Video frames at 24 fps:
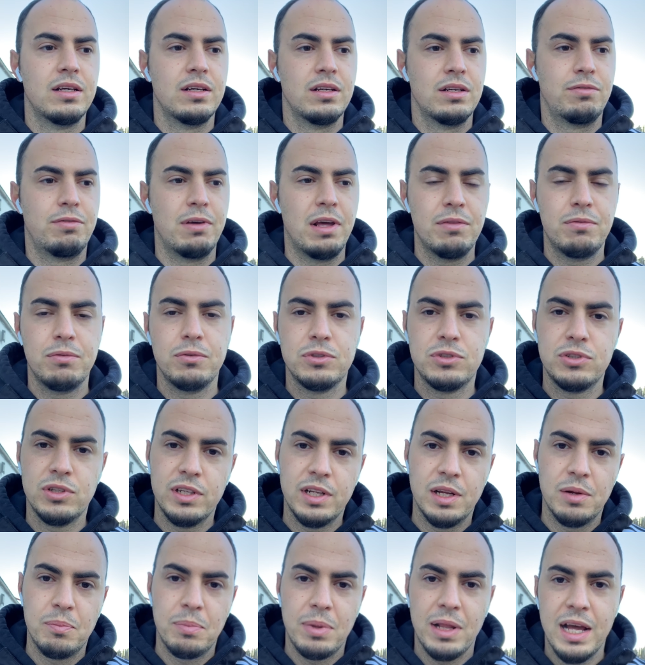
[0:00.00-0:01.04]
faithful to
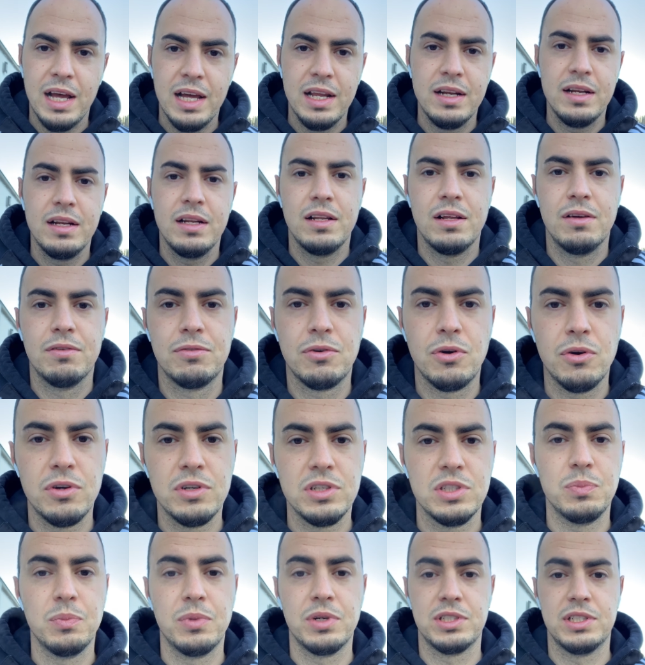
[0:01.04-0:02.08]
their plan. Of course,
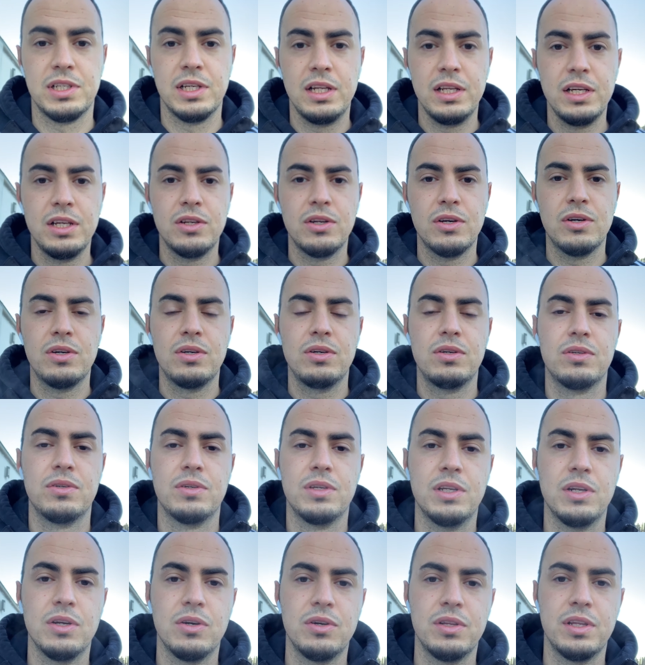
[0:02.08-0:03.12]
Marcelino,
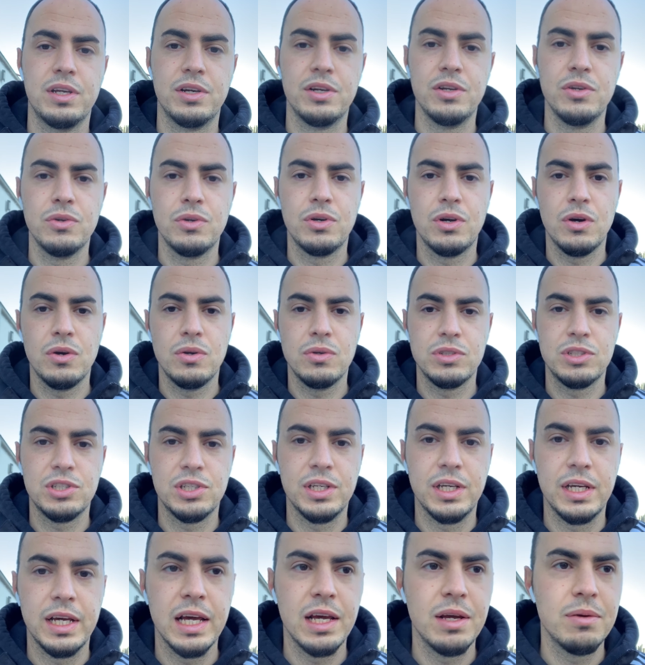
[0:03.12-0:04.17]
their new coach,
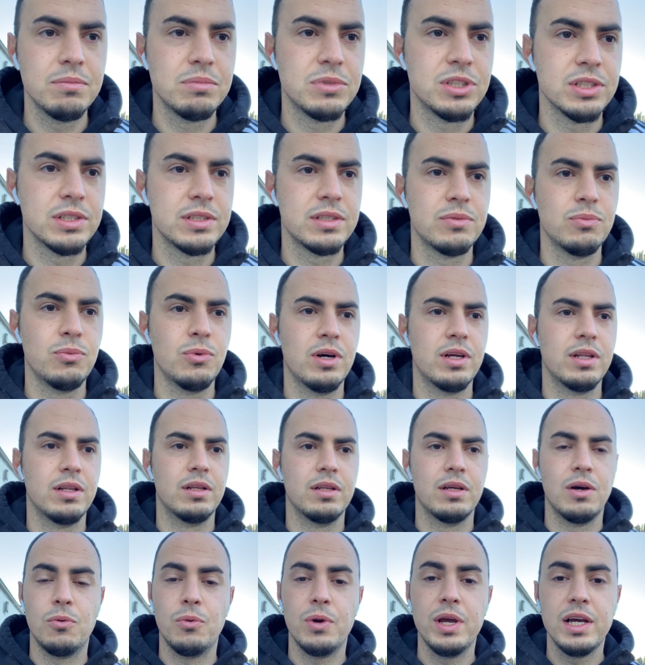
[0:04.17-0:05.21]
came just
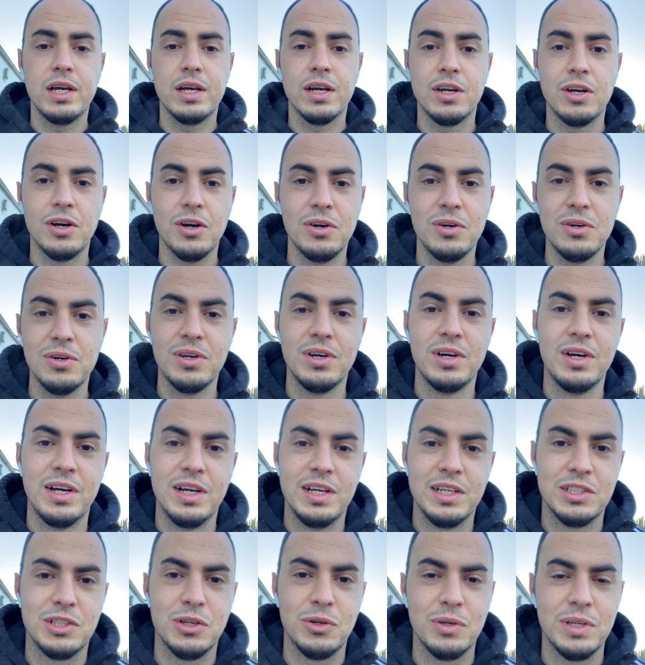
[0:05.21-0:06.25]
a week ago,
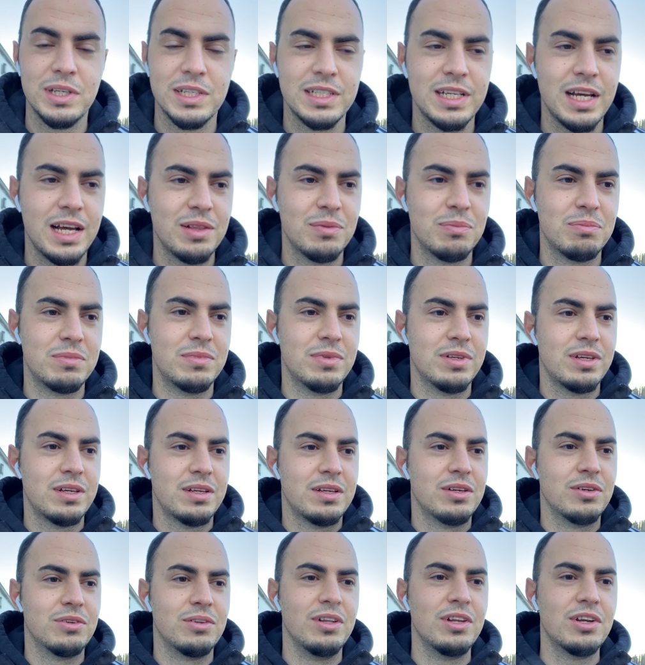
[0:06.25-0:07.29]
so he's had
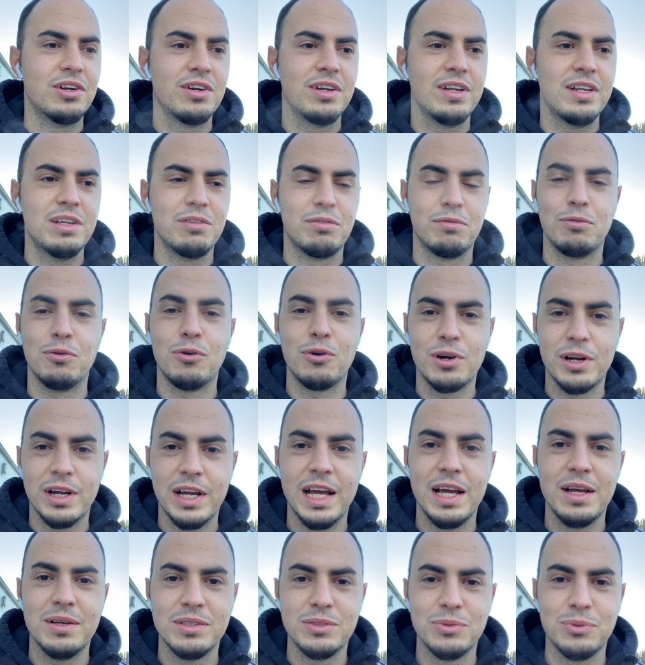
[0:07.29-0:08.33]
literally 4
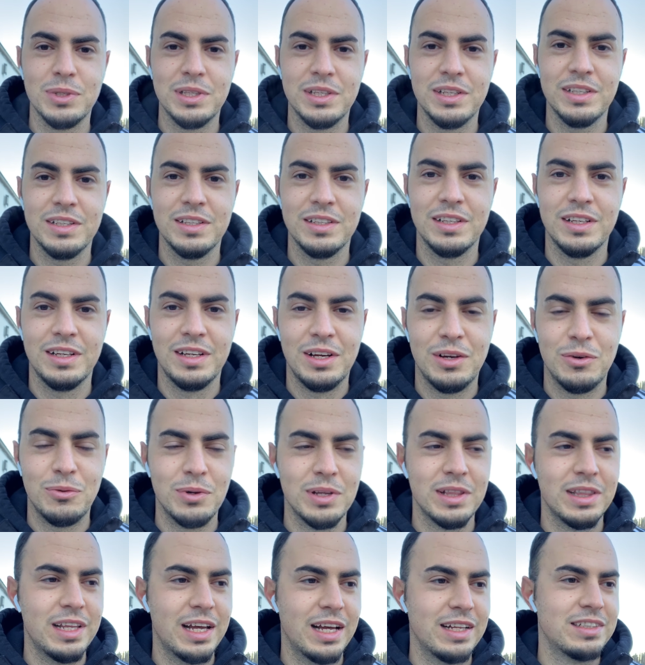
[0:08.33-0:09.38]
games
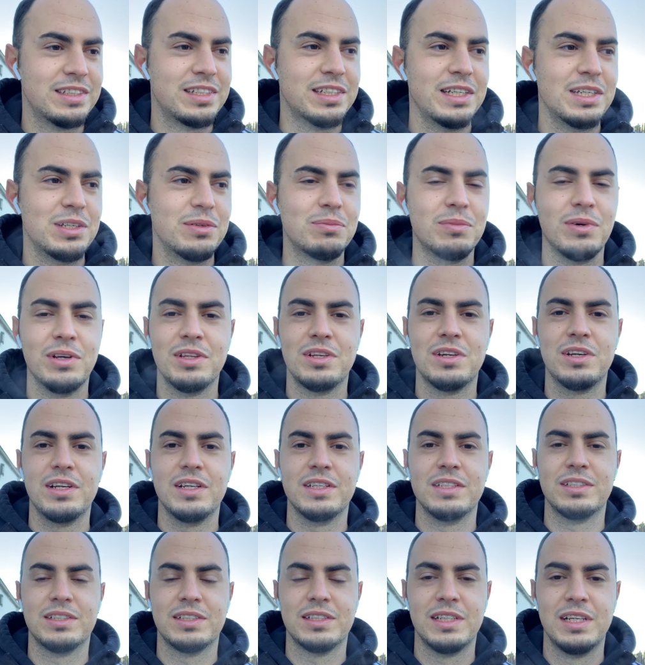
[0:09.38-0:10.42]
with that team under
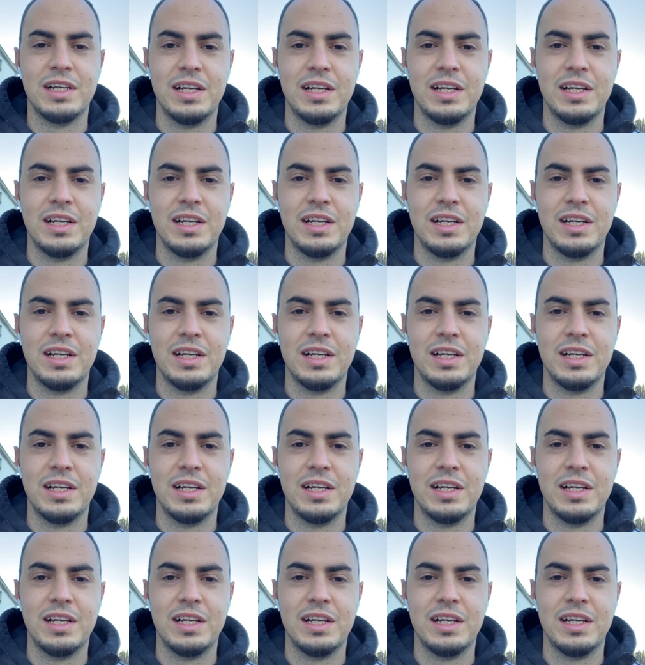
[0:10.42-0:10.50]
his